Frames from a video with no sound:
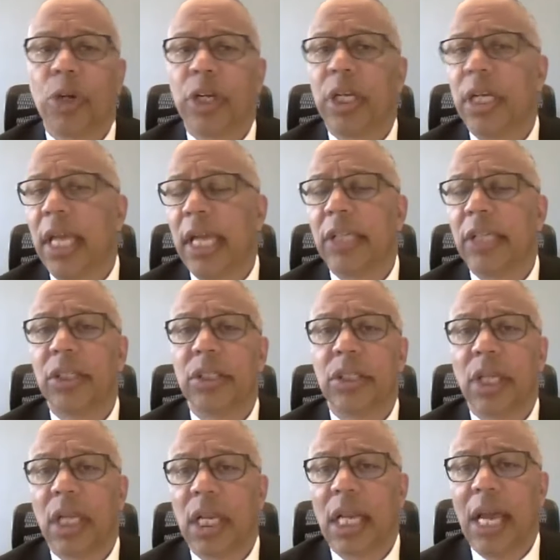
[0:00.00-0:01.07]

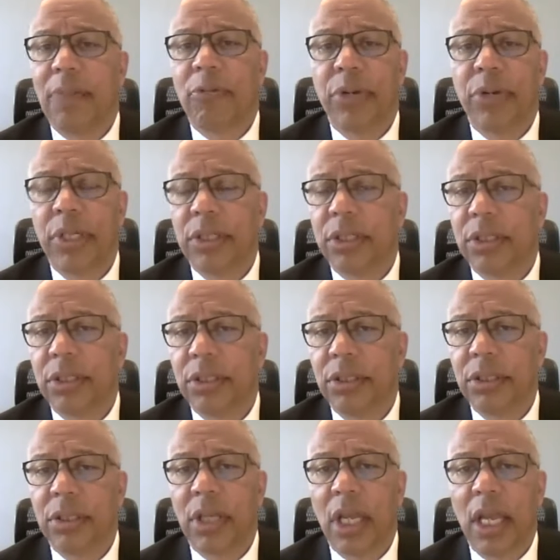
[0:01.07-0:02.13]
connections and
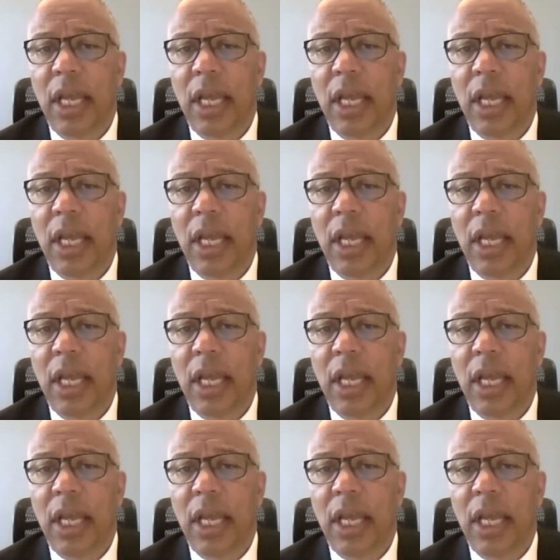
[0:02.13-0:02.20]
collaborations